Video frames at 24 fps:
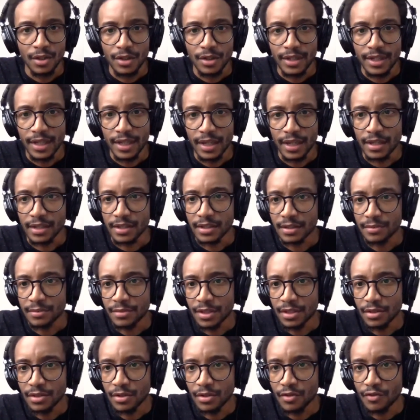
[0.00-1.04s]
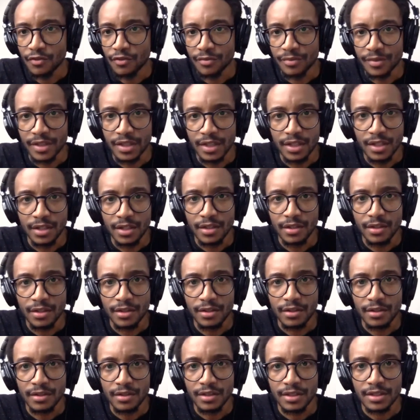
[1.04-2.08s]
Okay, let me go over here.